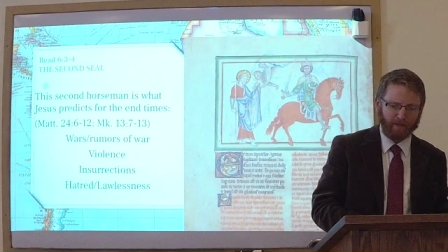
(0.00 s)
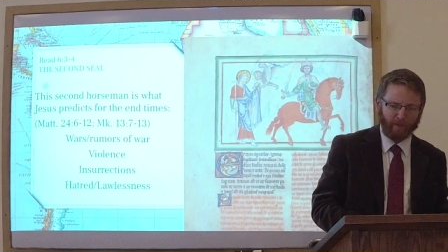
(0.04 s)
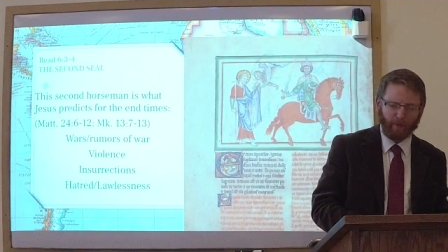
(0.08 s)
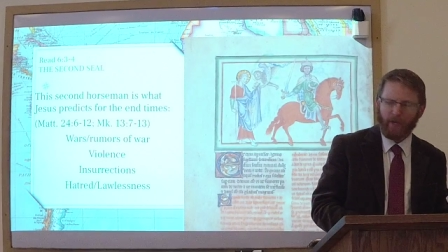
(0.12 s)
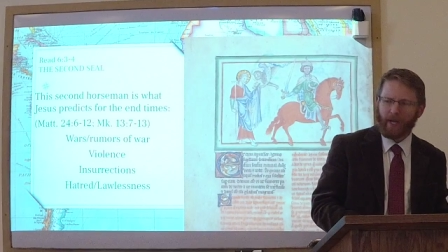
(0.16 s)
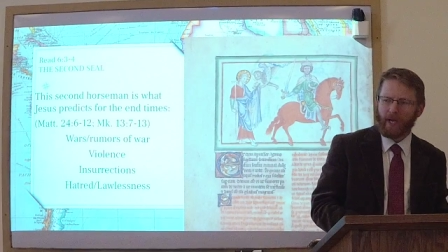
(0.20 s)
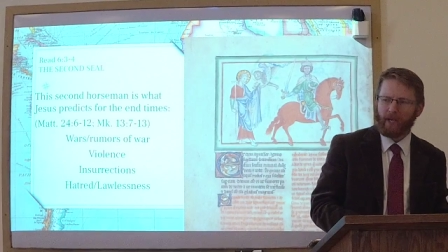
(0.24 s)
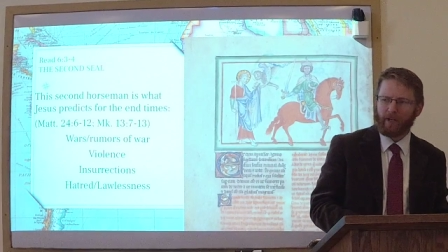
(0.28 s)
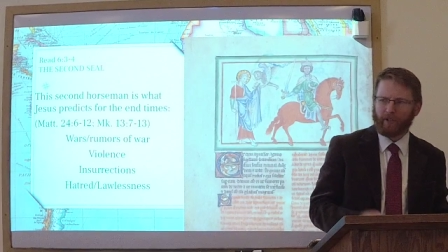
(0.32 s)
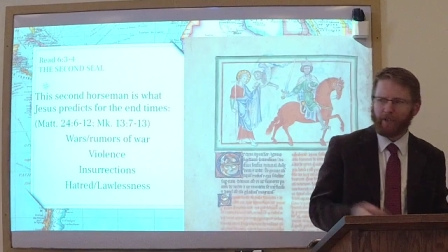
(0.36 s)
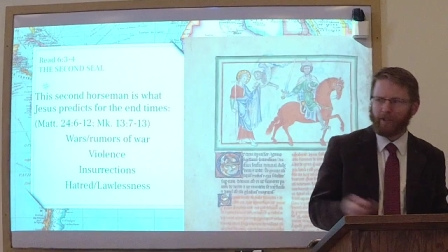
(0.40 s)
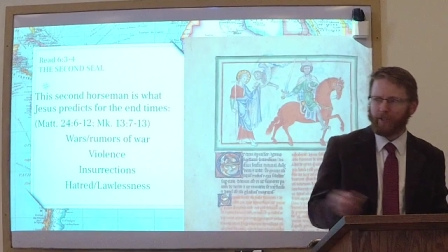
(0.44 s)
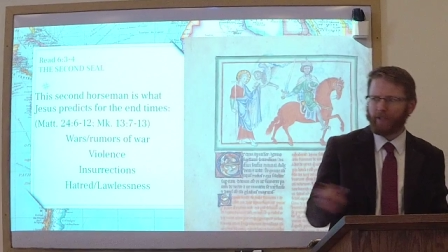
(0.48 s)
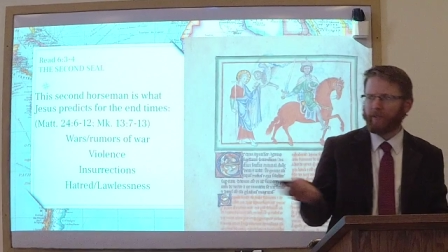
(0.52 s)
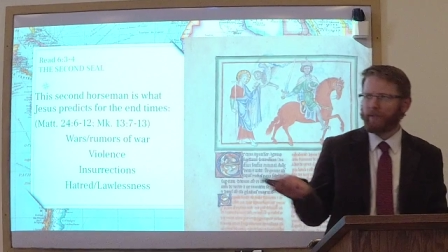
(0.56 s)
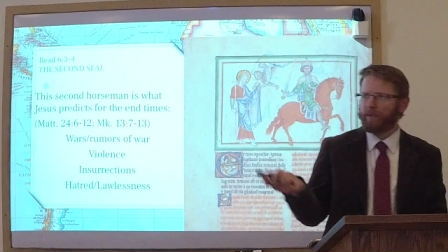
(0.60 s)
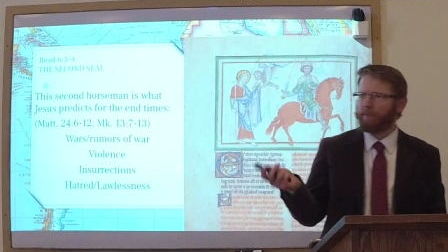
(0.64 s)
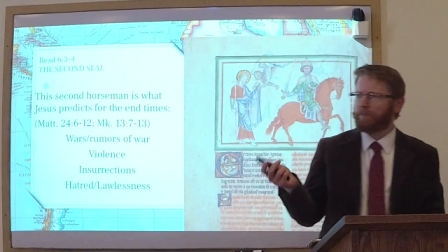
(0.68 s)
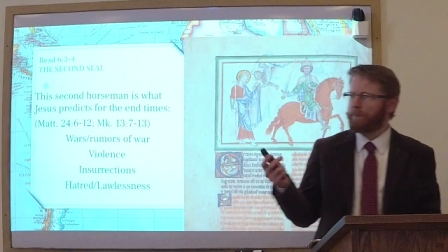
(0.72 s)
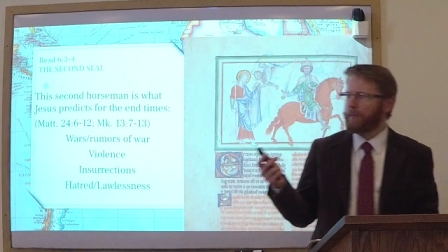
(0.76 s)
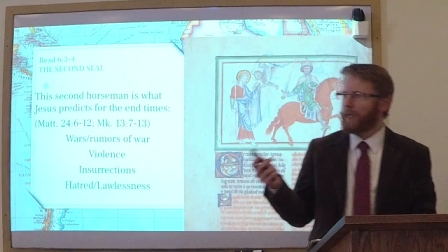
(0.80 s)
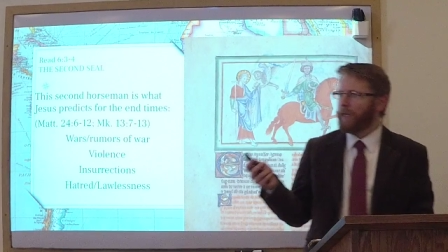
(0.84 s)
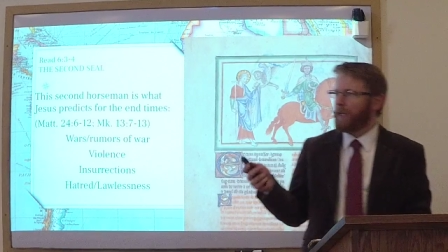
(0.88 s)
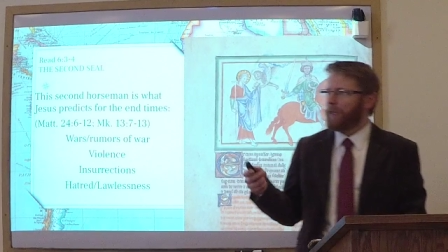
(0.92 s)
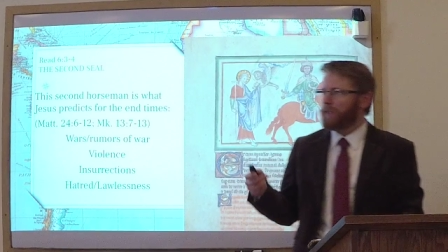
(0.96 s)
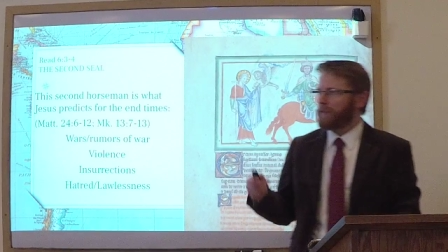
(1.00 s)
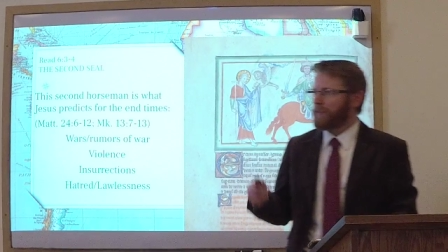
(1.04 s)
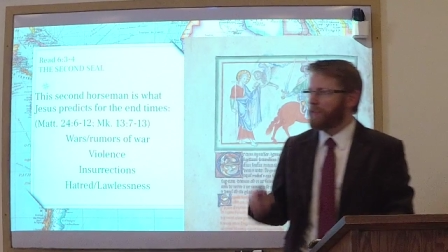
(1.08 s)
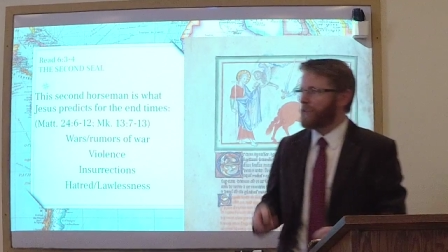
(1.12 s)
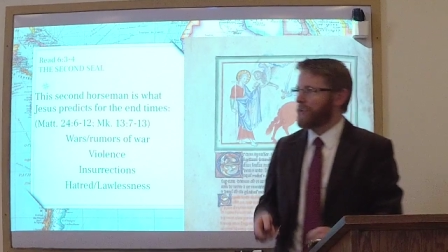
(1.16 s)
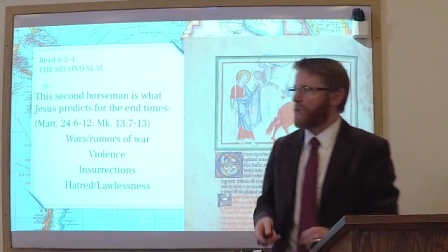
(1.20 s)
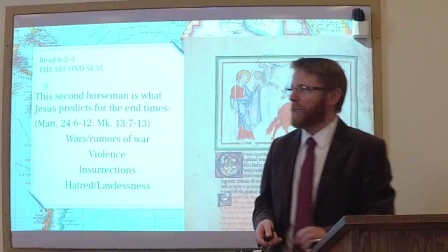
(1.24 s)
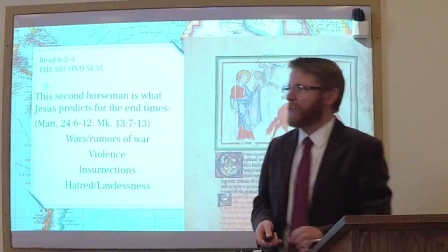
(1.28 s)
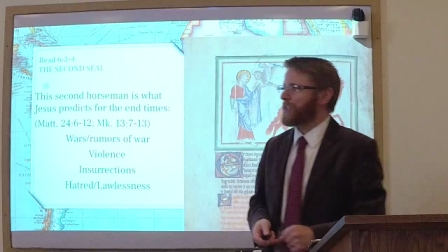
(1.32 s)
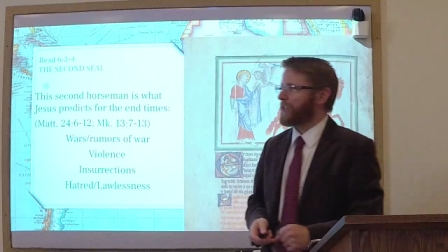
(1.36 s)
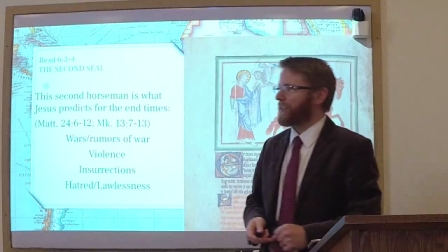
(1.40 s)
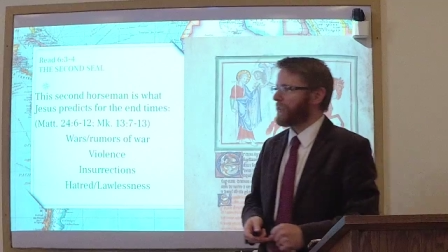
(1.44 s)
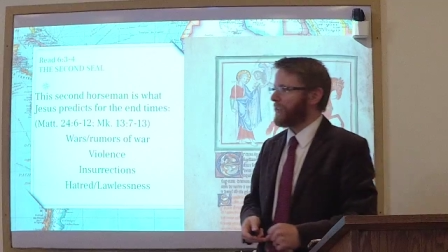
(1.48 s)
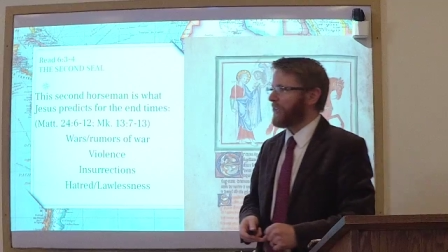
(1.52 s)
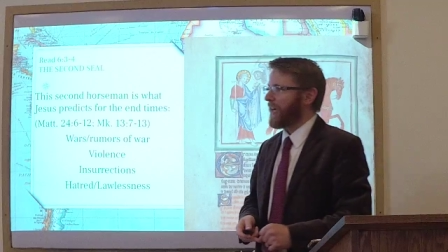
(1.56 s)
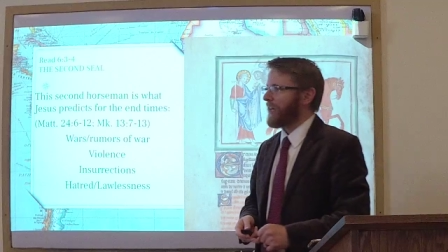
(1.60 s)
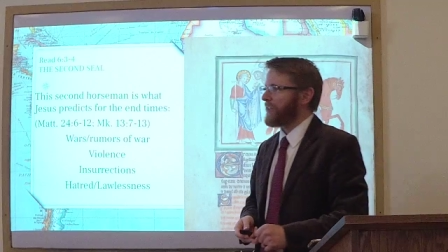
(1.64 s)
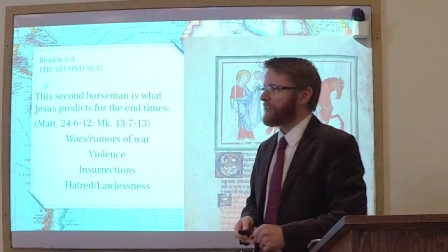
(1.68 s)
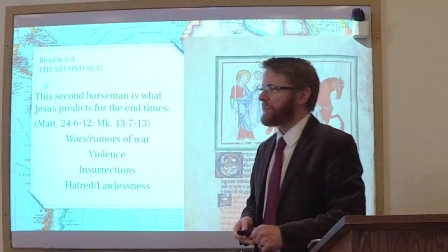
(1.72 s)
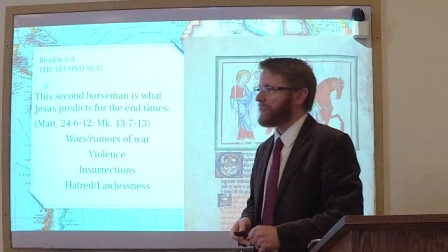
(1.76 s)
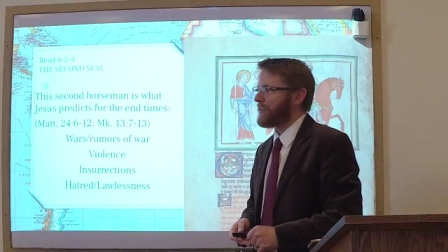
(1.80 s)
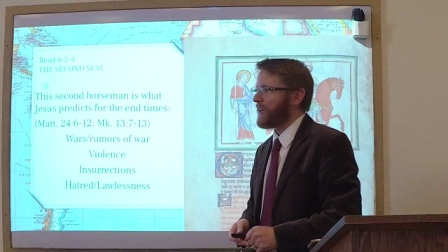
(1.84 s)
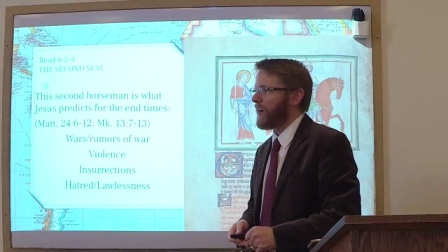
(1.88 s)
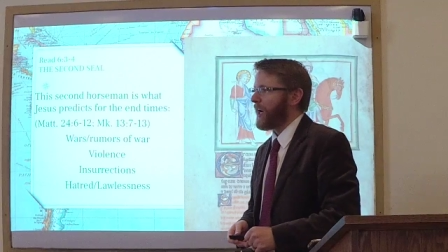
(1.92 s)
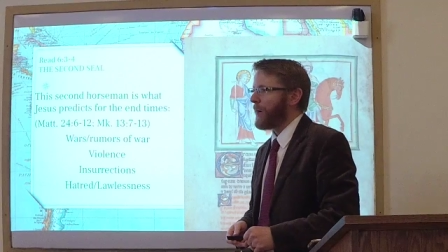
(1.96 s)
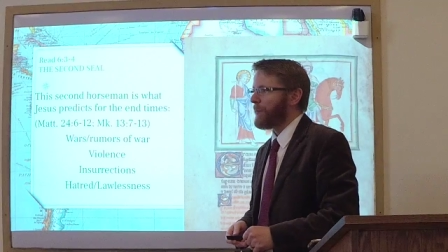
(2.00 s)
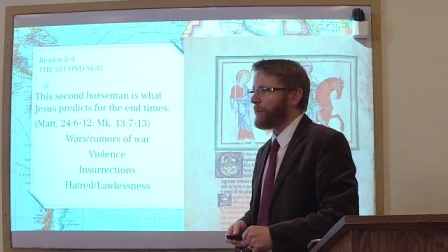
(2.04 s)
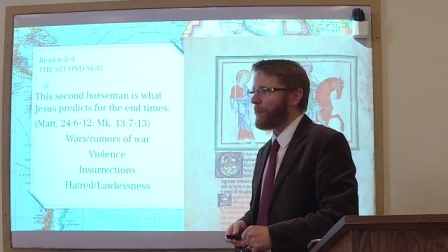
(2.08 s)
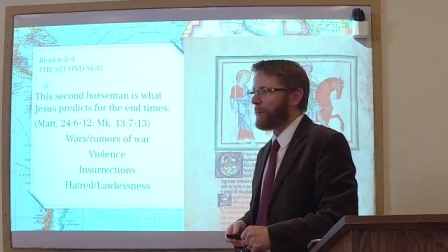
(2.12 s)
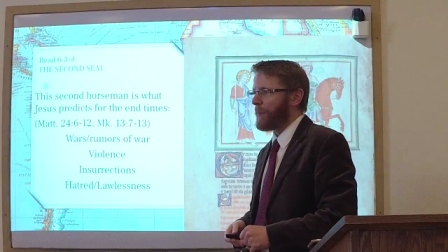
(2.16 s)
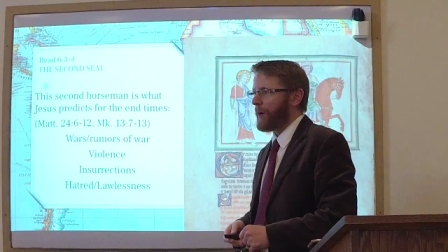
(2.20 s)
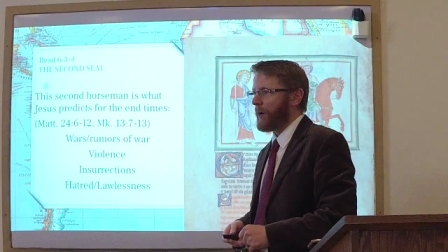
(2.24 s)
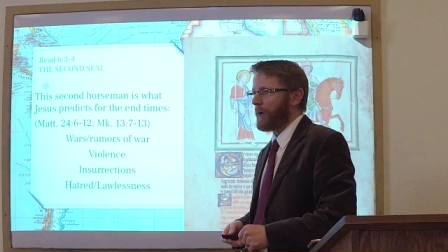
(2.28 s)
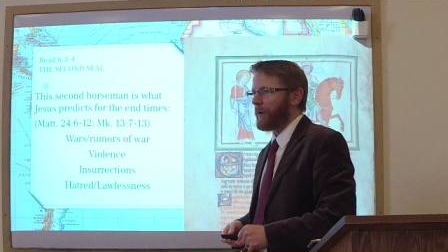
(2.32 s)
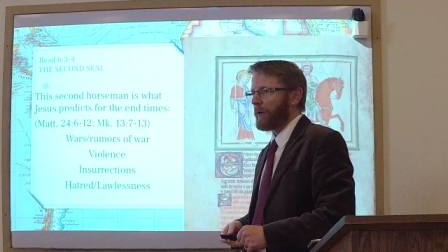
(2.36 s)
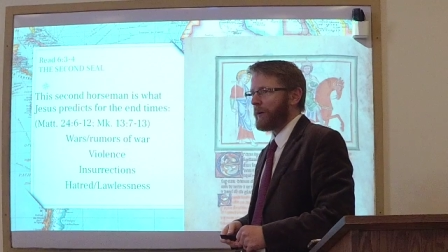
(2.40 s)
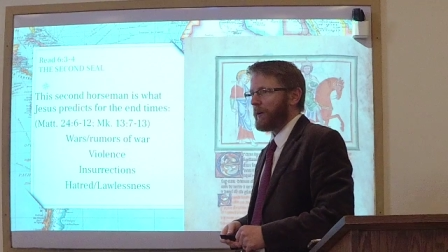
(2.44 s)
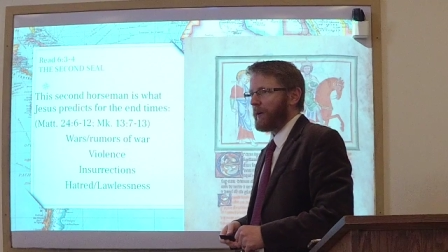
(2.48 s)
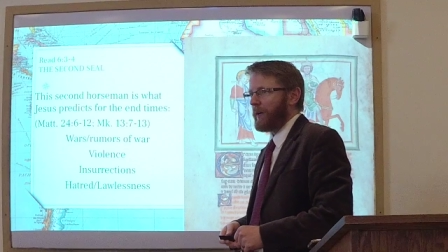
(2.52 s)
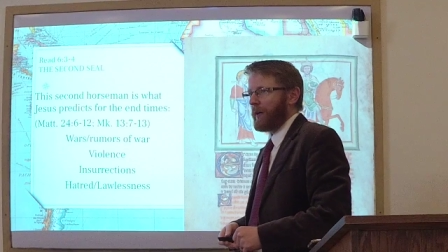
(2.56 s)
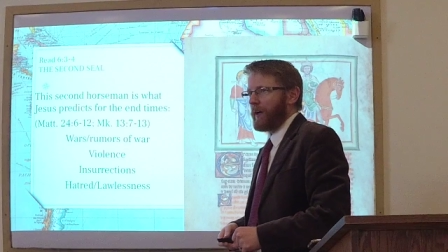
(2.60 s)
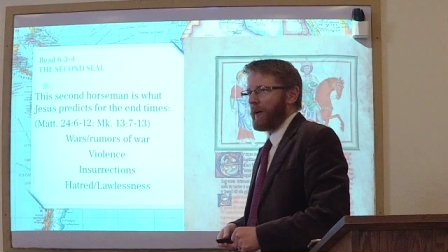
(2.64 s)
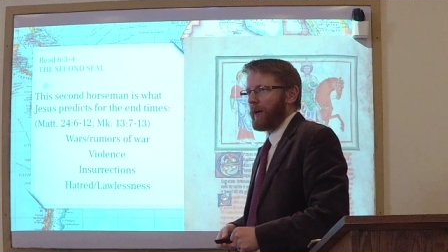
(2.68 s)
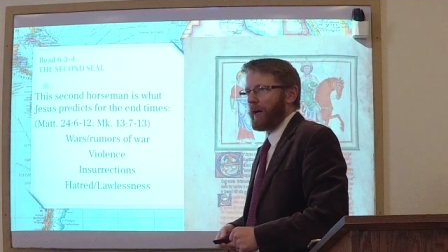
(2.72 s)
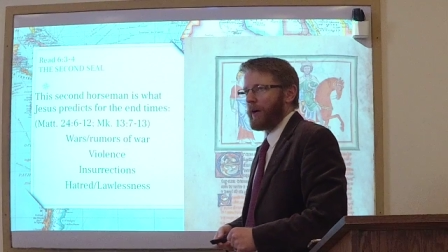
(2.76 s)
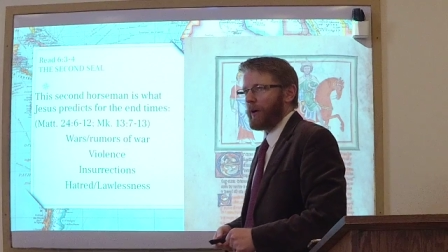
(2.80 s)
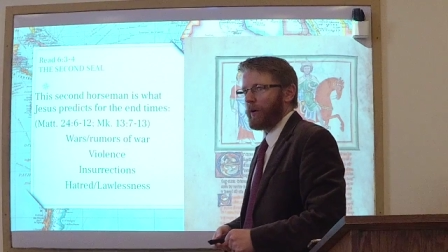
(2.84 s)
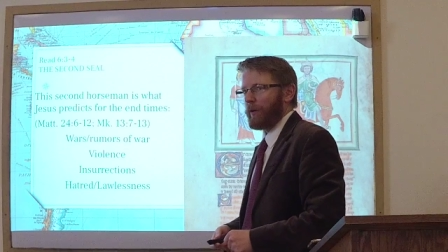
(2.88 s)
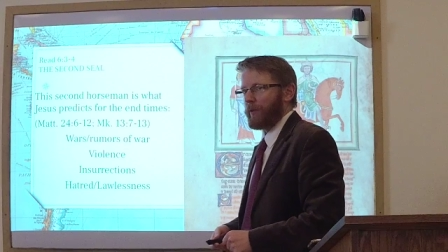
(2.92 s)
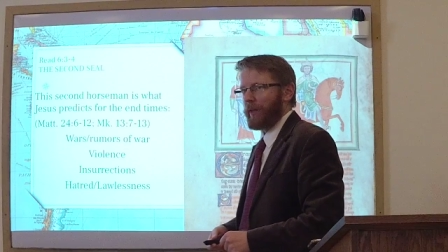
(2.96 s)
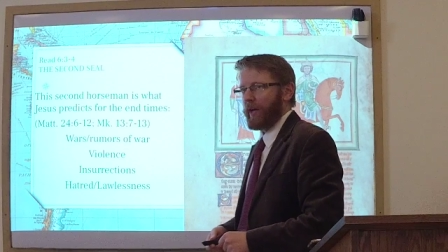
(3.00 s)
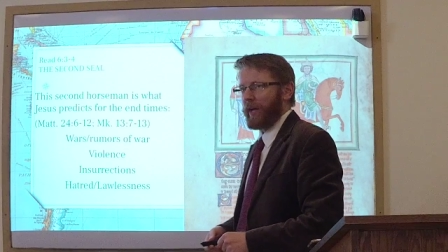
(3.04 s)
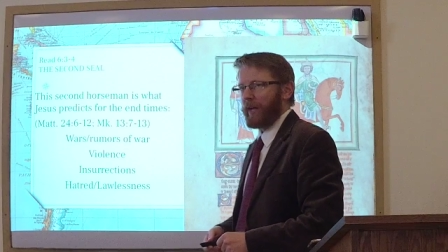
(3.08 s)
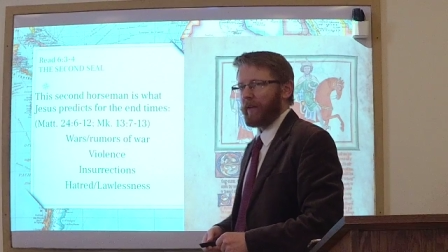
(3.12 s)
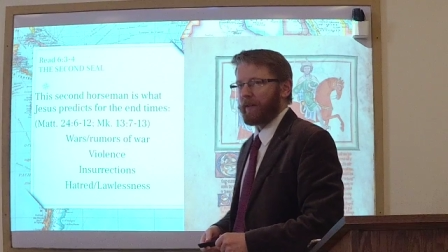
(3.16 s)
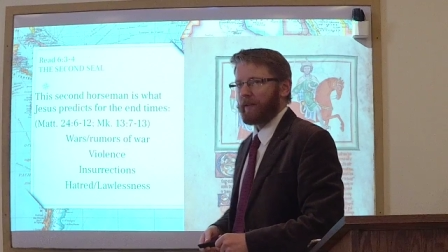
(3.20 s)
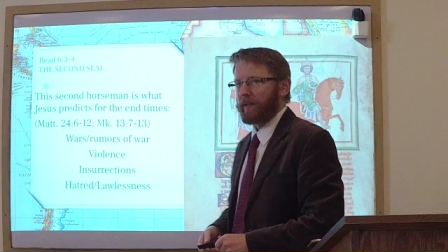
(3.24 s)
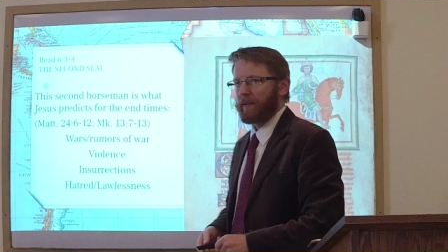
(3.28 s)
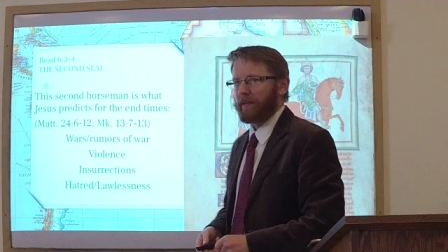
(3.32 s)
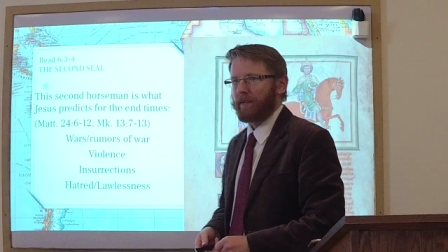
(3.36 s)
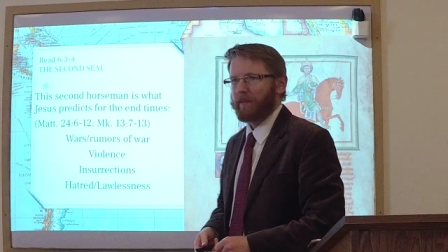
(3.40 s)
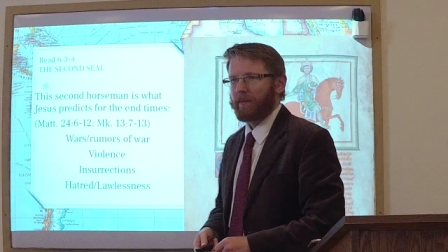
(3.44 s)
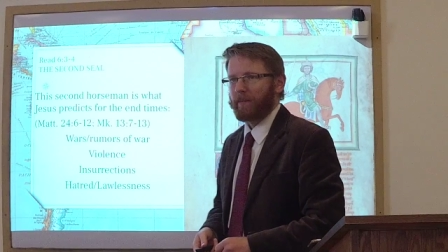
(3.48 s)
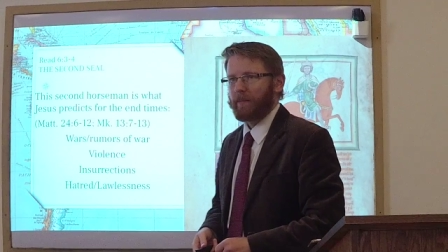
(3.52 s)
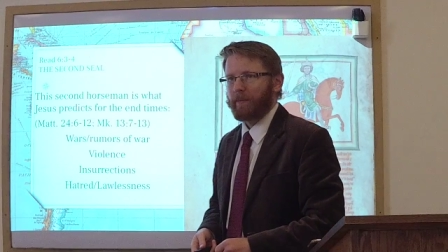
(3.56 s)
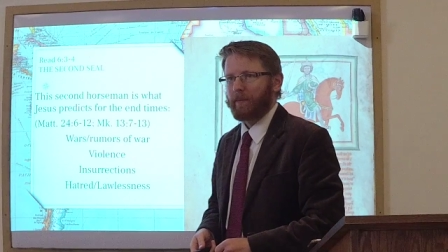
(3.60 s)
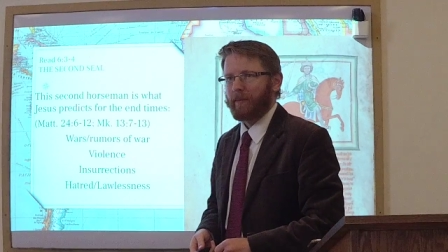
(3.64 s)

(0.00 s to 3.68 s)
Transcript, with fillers: And we had a good discussion last time about how that,